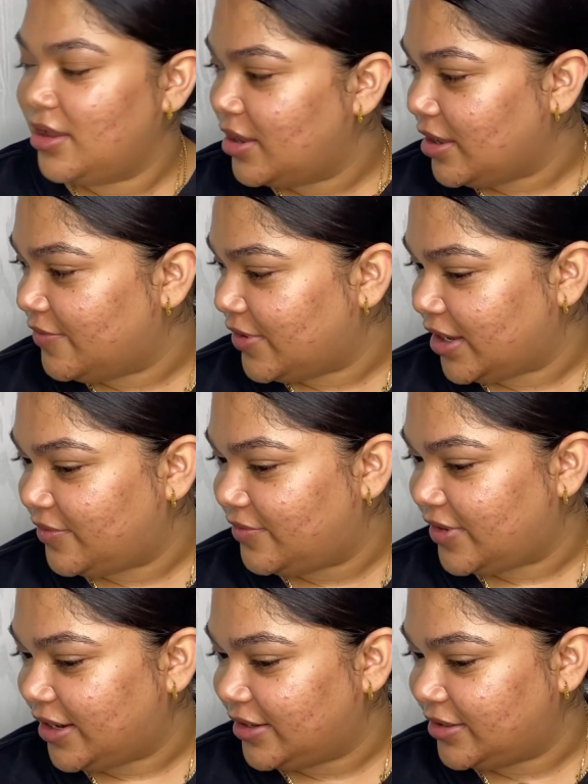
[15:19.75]
If I could
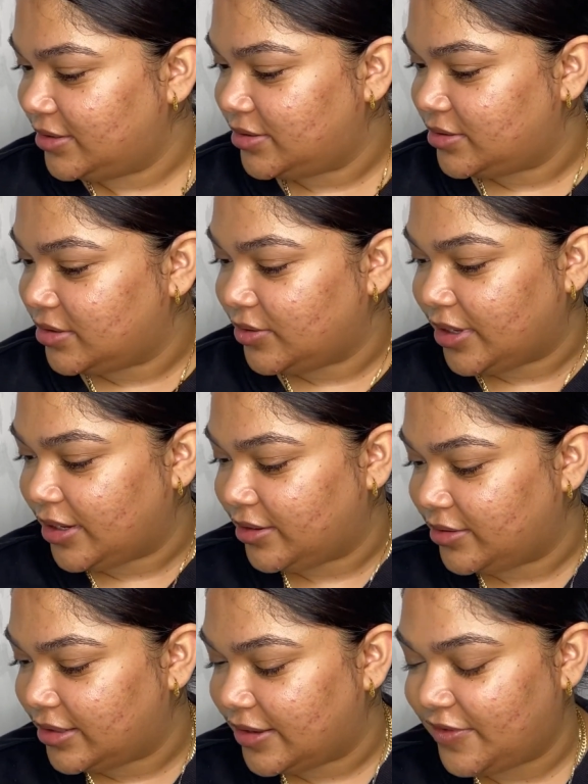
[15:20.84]
find it. Okay,
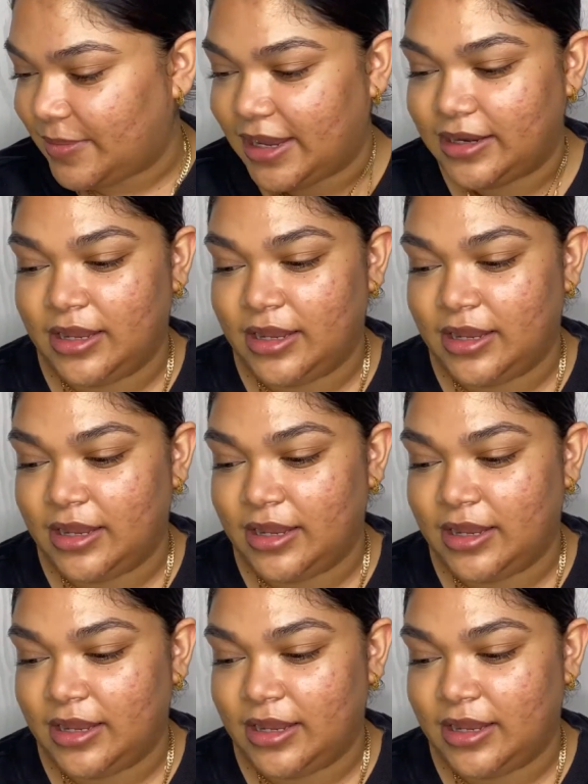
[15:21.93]
never mind.